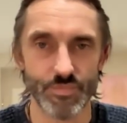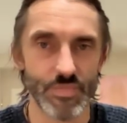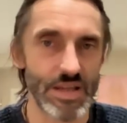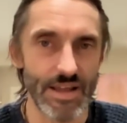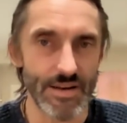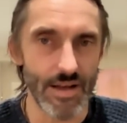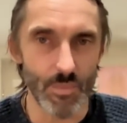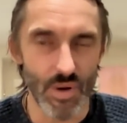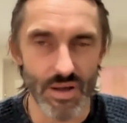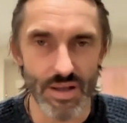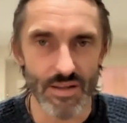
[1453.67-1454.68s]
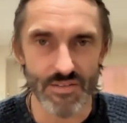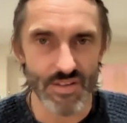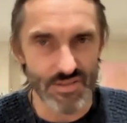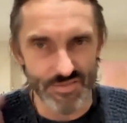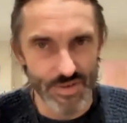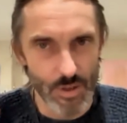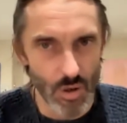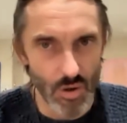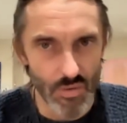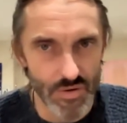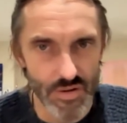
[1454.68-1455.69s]
geared up like it is that they've
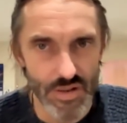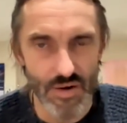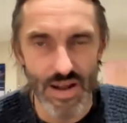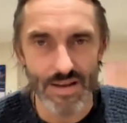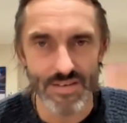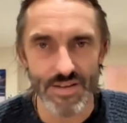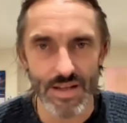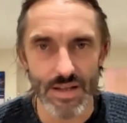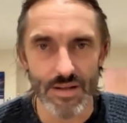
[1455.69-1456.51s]
forgotten that they're acting.